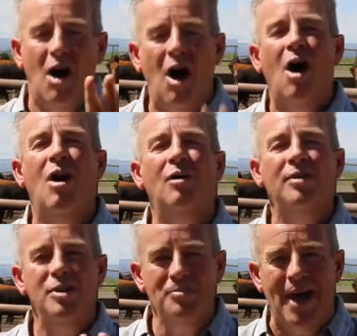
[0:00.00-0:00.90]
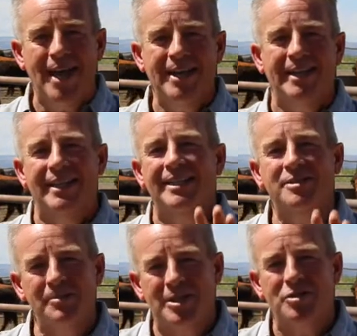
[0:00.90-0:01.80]
All humanity is
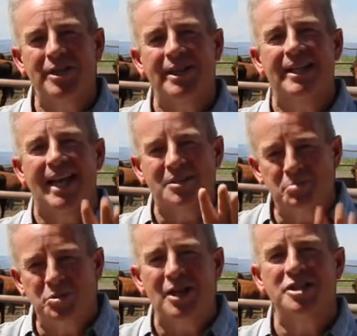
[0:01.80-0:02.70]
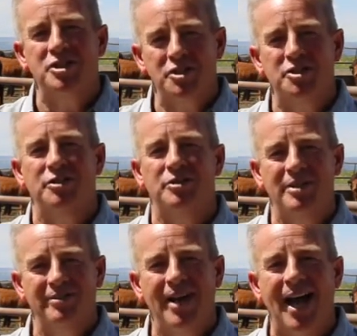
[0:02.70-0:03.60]
to be treated as precious
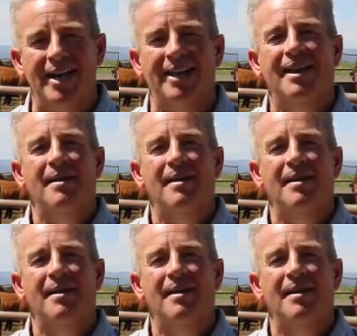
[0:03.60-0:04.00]
children of God.